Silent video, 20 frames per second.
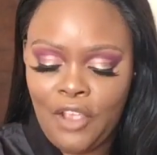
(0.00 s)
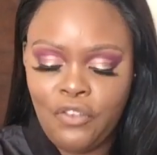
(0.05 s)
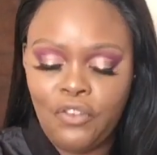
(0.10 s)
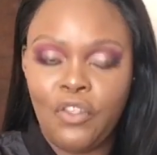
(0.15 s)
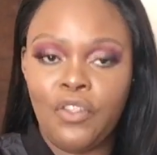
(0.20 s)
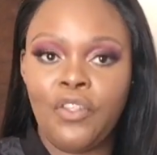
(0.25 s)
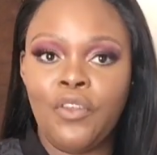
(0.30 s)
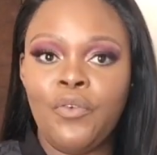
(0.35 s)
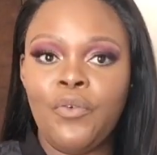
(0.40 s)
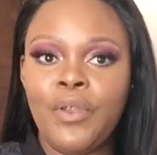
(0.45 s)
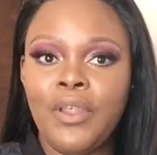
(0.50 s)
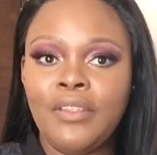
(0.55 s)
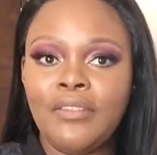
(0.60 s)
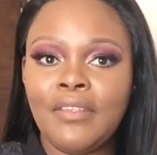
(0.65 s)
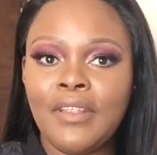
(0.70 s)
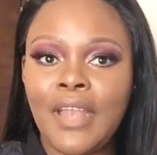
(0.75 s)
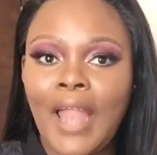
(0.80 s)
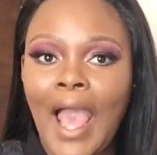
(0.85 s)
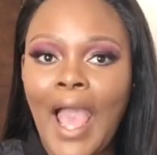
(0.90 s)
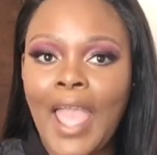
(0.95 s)
So the
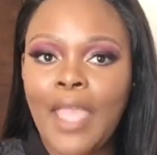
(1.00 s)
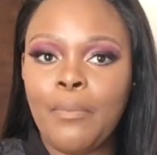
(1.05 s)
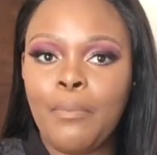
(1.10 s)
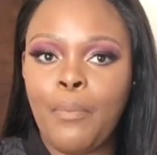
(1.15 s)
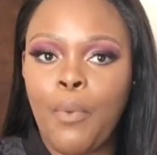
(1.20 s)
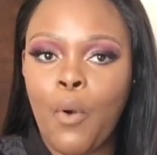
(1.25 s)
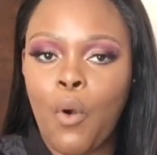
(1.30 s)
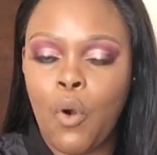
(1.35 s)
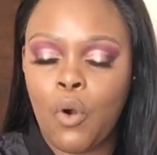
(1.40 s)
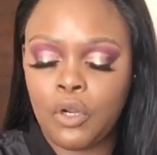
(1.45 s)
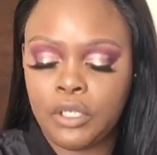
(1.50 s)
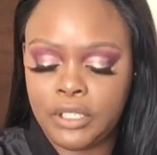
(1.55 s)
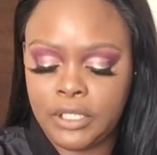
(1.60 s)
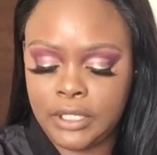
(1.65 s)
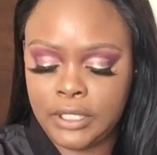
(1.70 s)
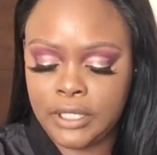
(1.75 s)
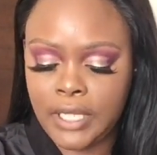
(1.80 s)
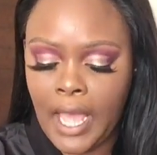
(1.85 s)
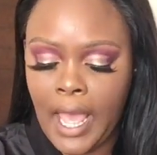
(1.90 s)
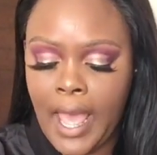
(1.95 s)
reason I bought
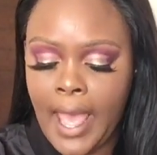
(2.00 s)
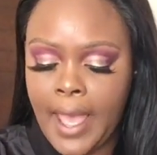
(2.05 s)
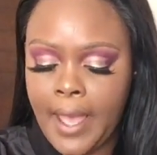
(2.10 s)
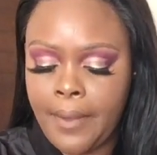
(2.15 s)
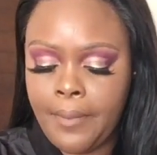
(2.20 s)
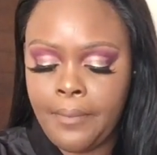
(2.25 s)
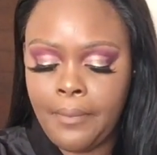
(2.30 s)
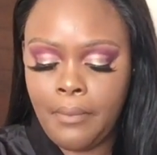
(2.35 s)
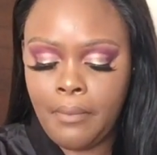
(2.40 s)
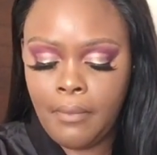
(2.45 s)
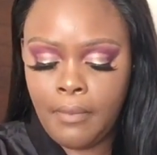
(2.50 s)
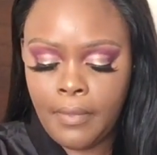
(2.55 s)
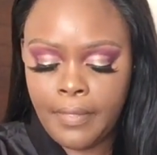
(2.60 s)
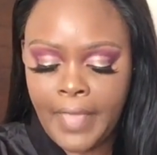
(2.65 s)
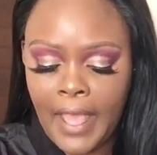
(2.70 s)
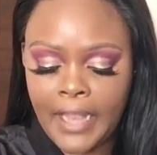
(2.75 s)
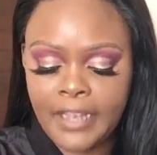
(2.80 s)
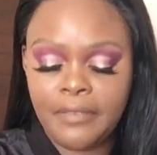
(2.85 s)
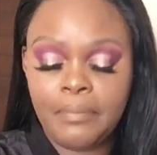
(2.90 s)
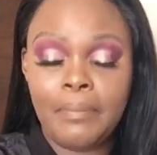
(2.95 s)

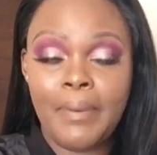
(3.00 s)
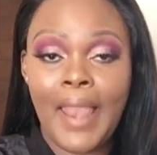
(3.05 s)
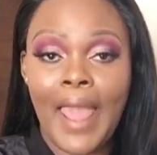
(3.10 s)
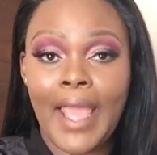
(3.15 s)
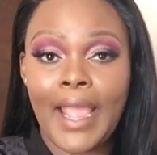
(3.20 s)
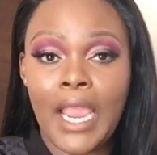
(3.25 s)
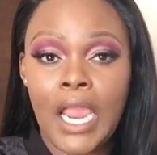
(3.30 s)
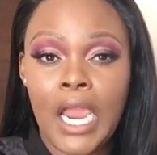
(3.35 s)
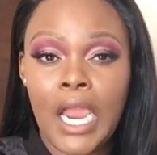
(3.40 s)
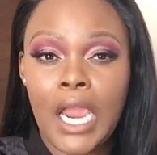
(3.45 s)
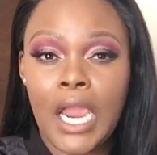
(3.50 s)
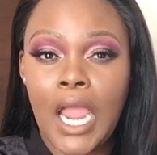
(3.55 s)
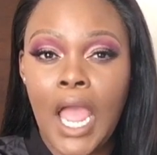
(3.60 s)
that black